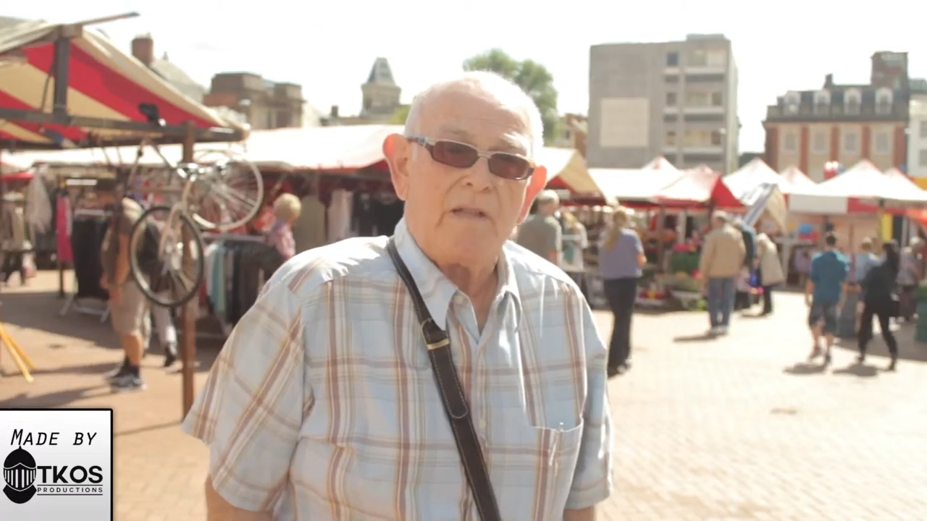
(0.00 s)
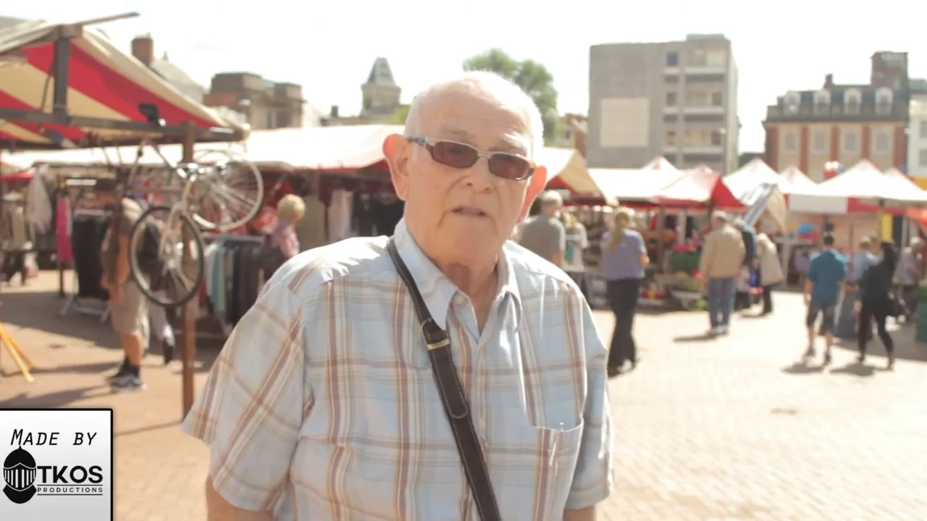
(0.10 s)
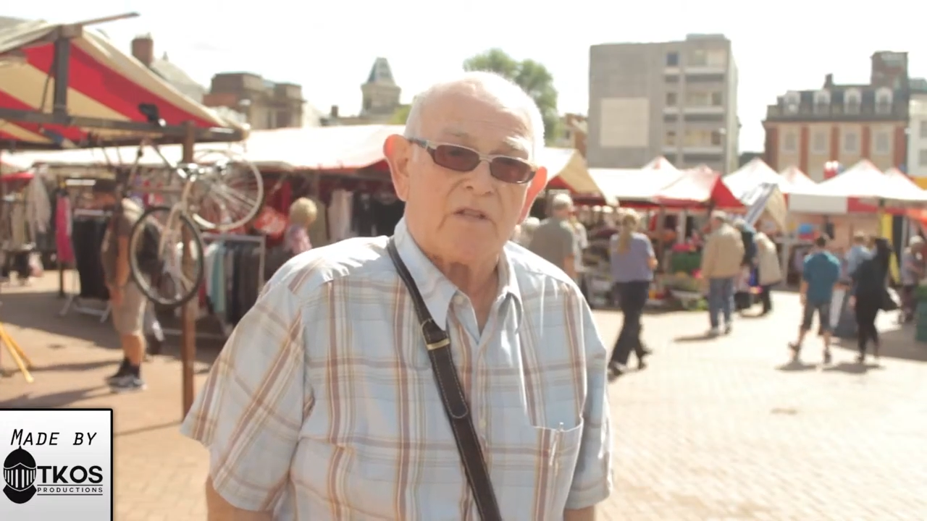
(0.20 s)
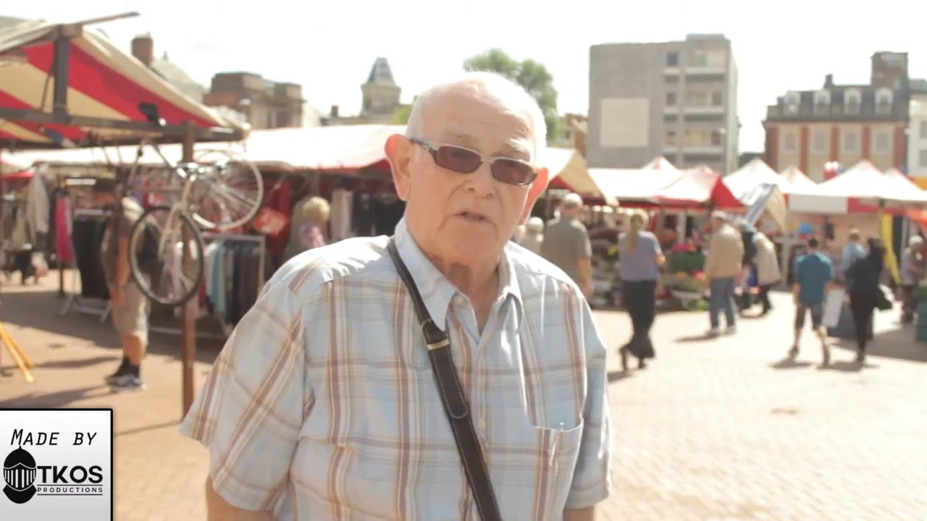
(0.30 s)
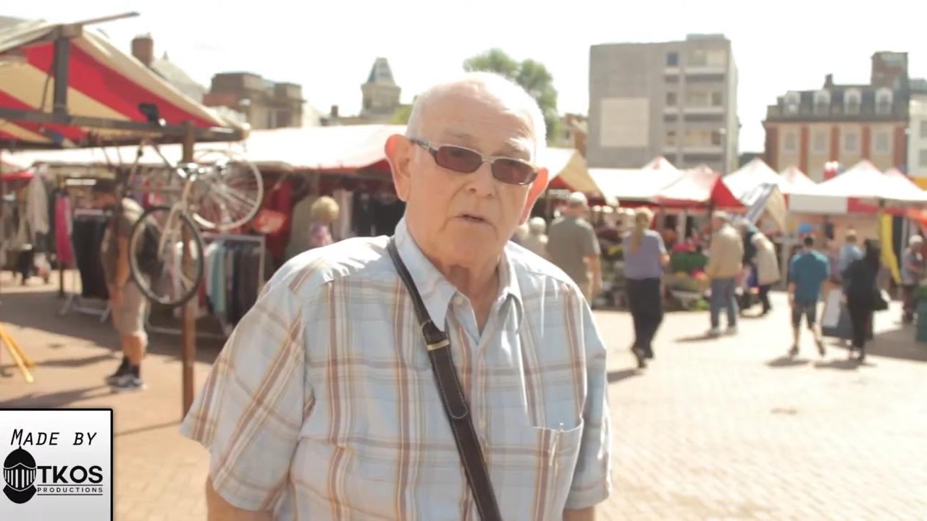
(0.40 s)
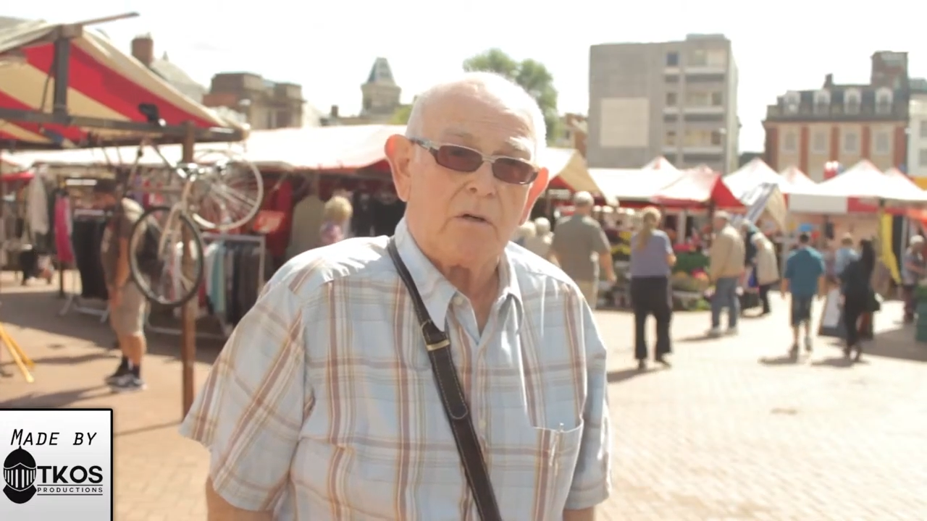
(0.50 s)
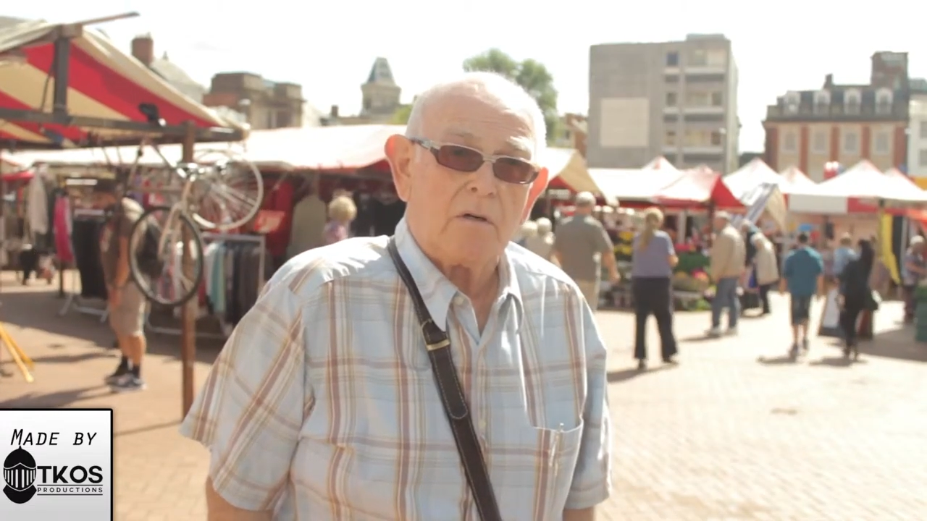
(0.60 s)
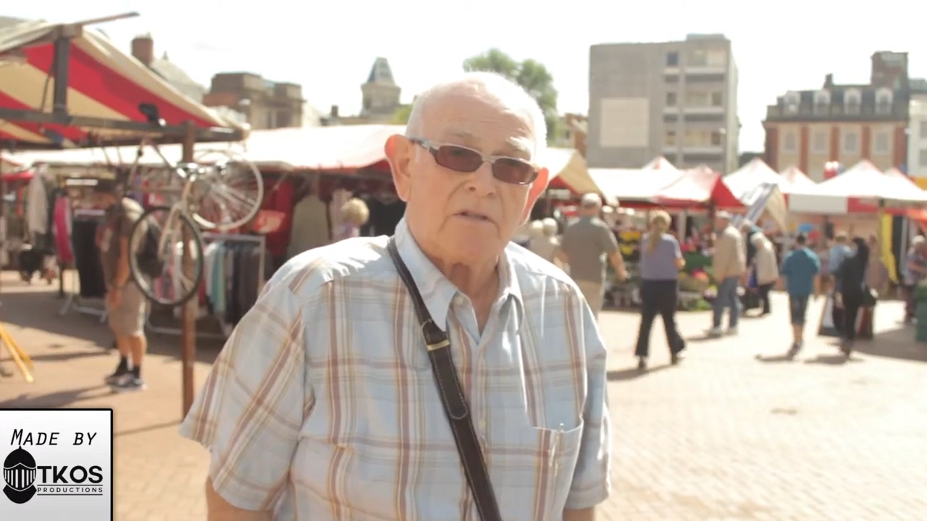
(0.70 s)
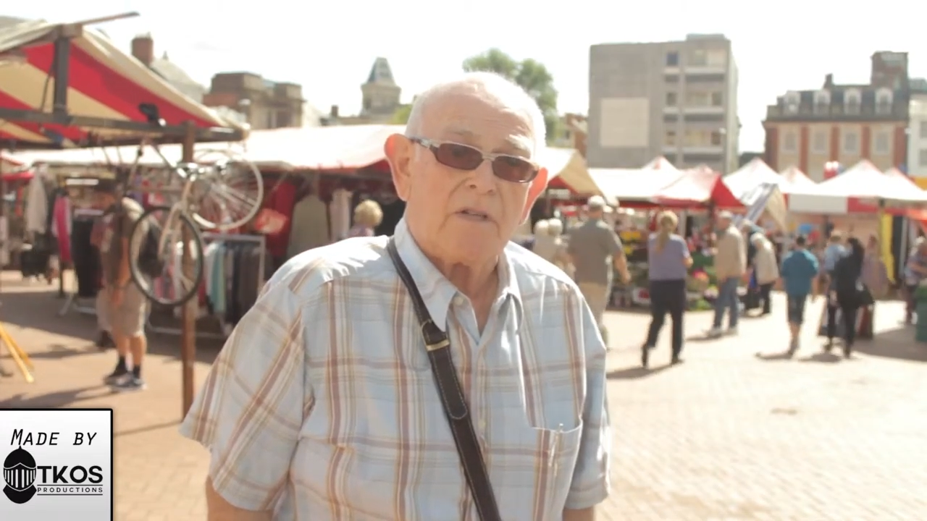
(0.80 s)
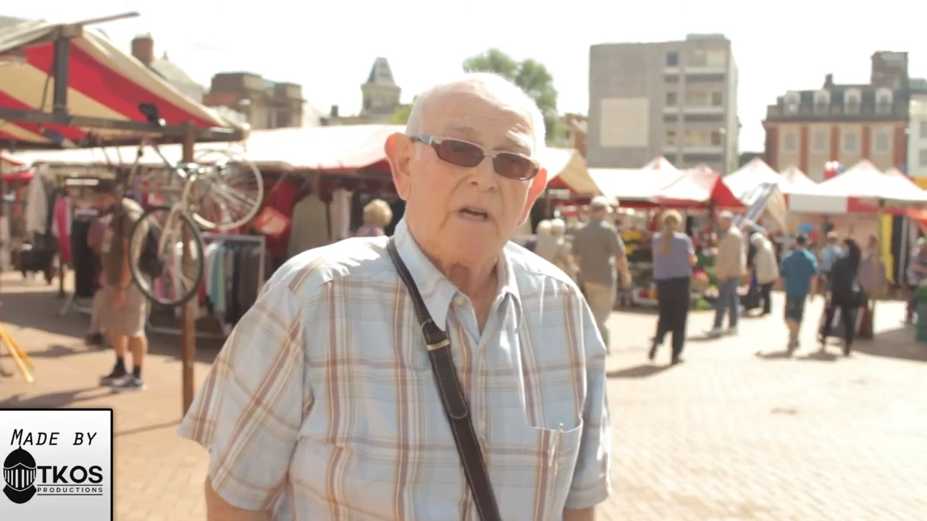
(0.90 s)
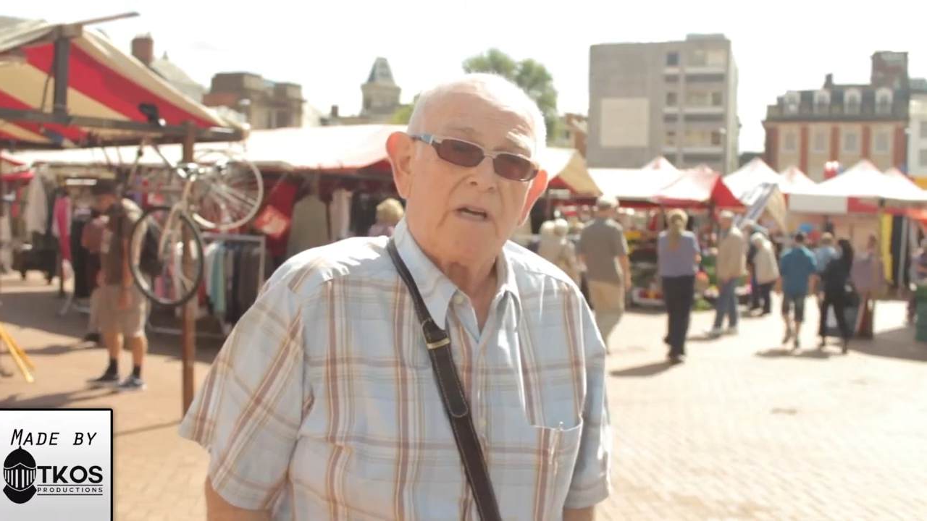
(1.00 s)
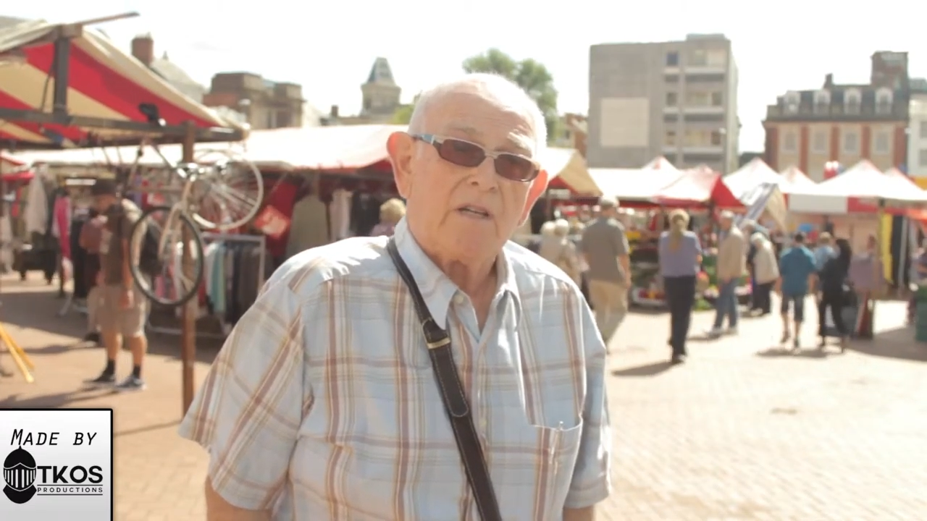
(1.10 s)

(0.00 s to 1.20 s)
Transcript: in the stores